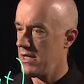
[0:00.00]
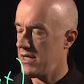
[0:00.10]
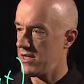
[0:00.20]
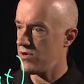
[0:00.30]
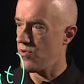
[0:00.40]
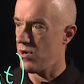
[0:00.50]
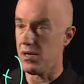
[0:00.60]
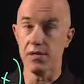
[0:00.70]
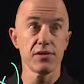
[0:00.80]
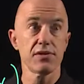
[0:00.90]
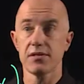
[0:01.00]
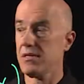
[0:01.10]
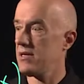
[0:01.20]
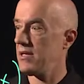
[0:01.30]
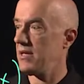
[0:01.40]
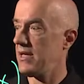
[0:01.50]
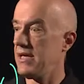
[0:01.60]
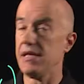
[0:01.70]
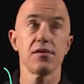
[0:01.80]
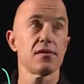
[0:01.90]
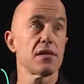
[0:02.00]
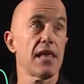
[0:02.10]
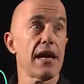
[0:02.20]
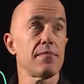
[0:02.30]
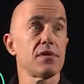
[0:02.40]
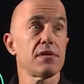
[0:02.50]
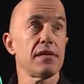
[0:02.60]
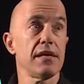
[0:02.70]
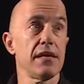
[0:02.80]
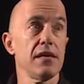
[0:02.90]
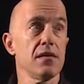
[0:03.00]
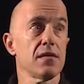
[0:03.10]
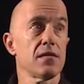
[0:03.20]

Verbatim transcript: equals e to the lambda t